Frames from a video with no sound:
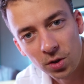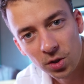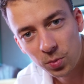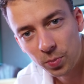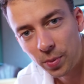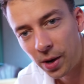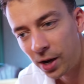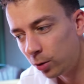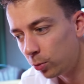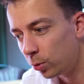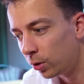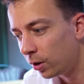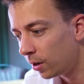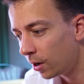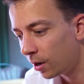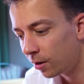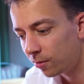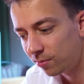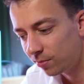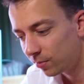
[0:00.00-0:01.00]
Spiderwood
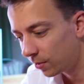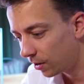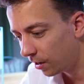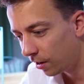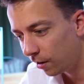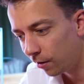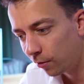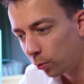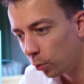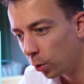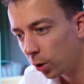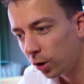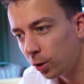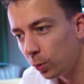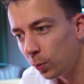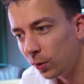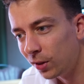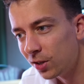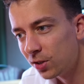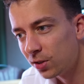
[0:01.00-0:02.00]
again. I love working
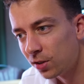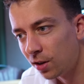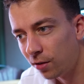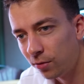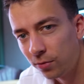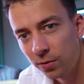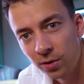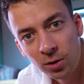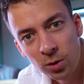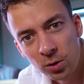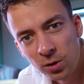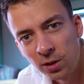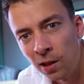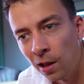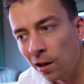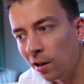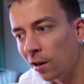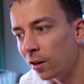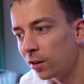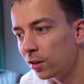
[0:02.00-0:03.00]
with this stuff, I use it a
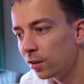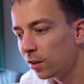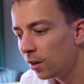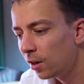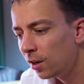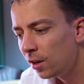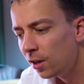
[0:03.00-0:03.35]
lot.